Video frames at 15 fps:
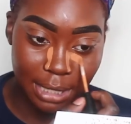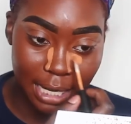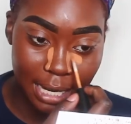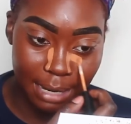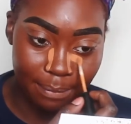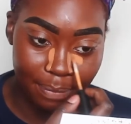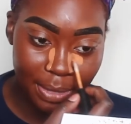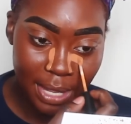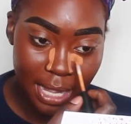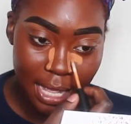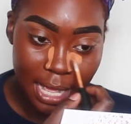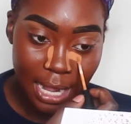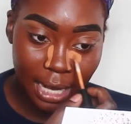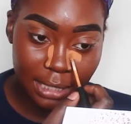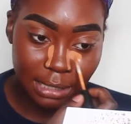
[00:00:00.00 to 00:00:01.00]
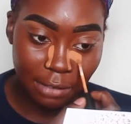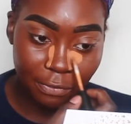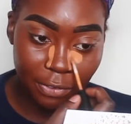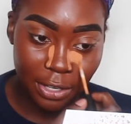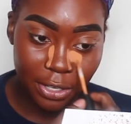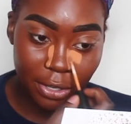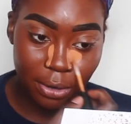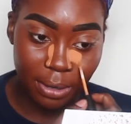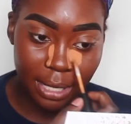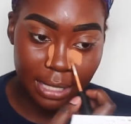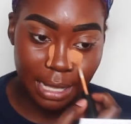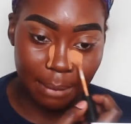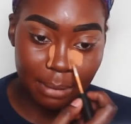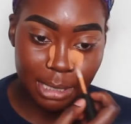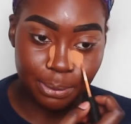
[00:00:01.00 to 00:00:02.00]
in the shade NC50.
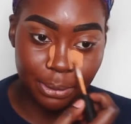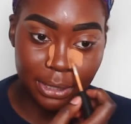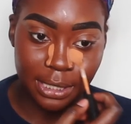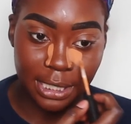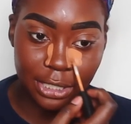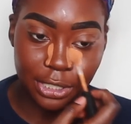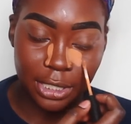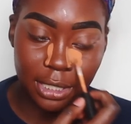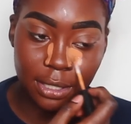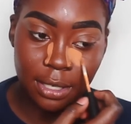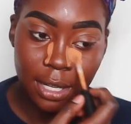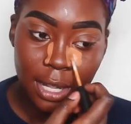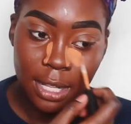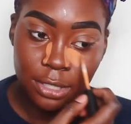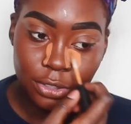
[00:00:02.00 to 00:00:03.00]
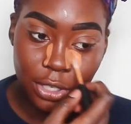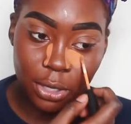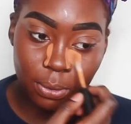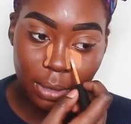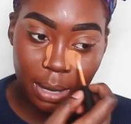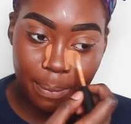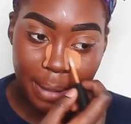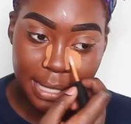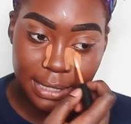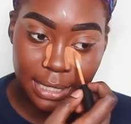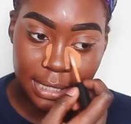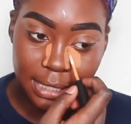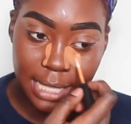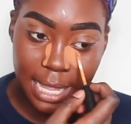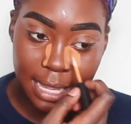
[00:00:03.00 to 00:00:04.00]
I'm putting it on the sides of my nose and
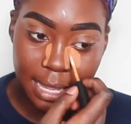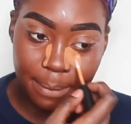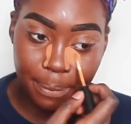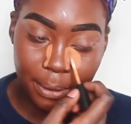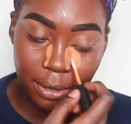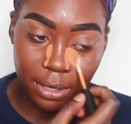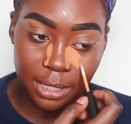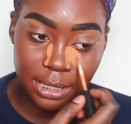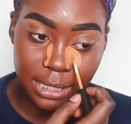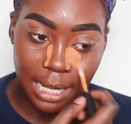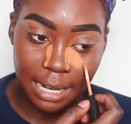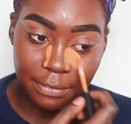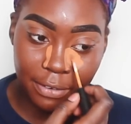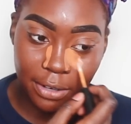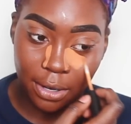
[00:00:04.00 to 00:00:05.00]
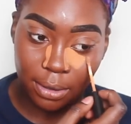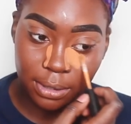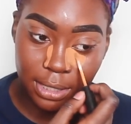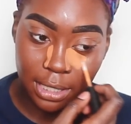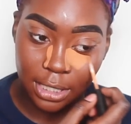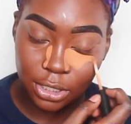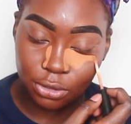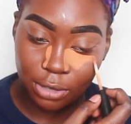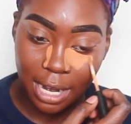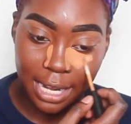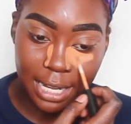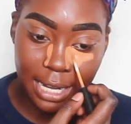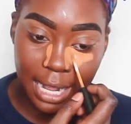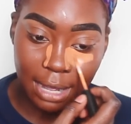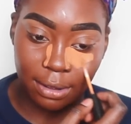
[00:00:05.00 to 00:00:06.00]
then I'm dragging that concealer all the
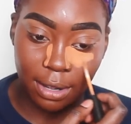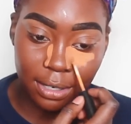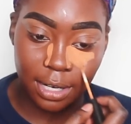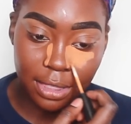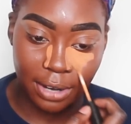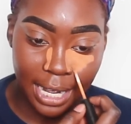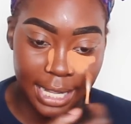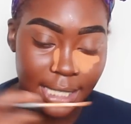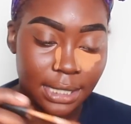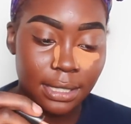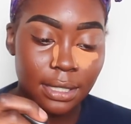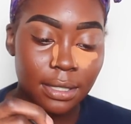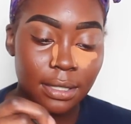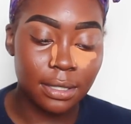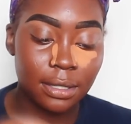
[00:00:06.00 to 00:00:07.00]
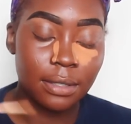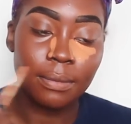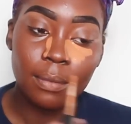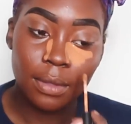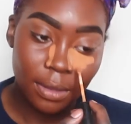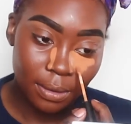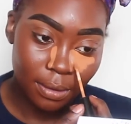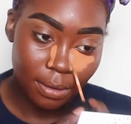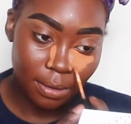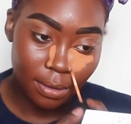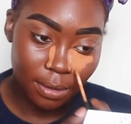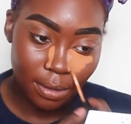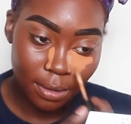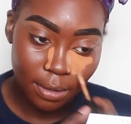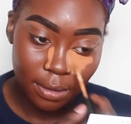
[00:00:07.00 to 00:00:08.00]
way out underneath my eyes.
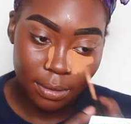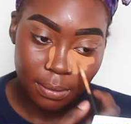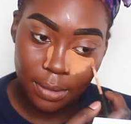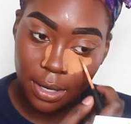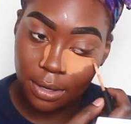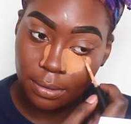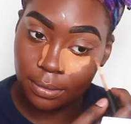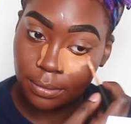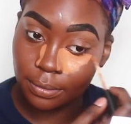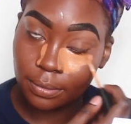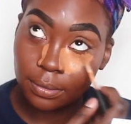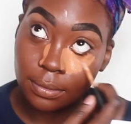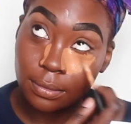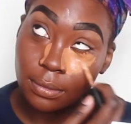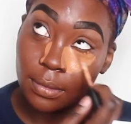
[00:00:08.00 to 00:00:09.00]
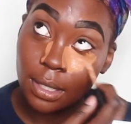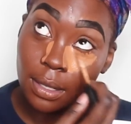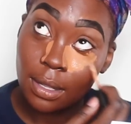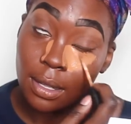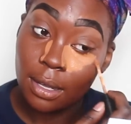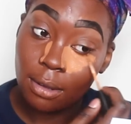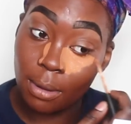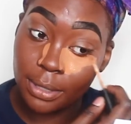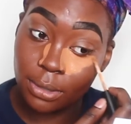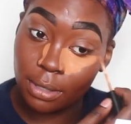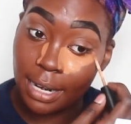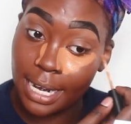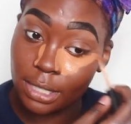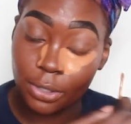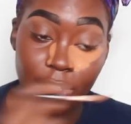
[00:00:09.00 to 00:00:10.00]
You want to make sure that the concealer
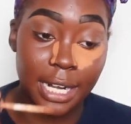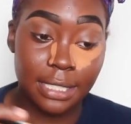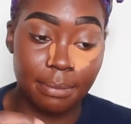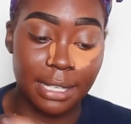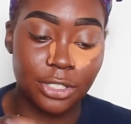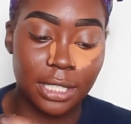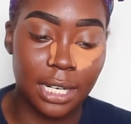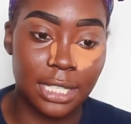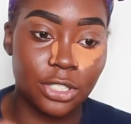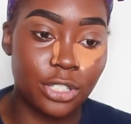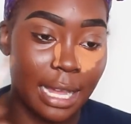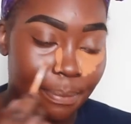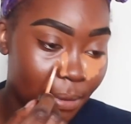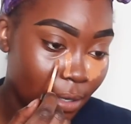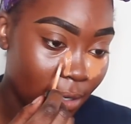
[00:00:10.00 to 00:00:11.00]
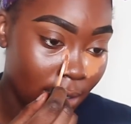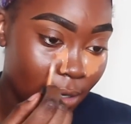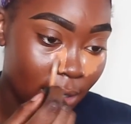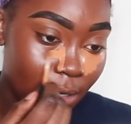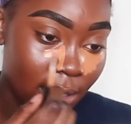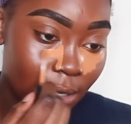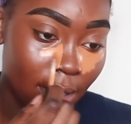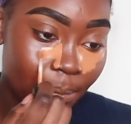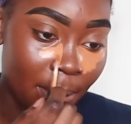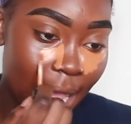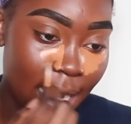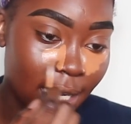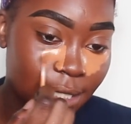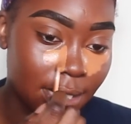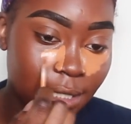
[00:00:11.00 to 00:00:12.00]
is in a triangular shape
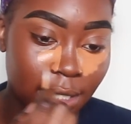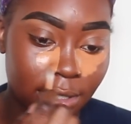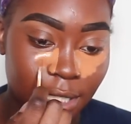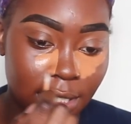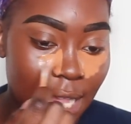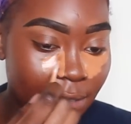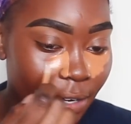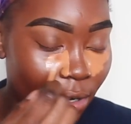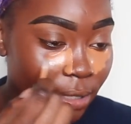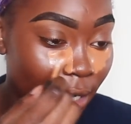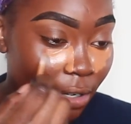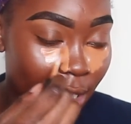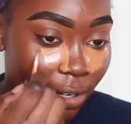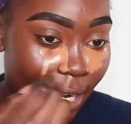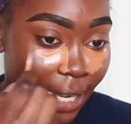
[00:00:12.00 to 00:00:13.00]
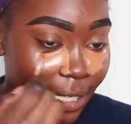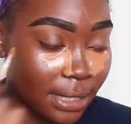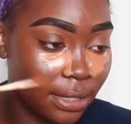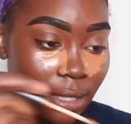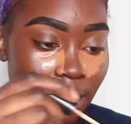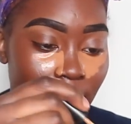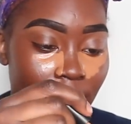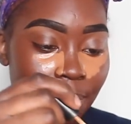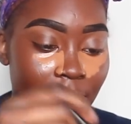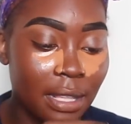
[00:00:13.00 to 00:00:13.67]
because it really gives you a more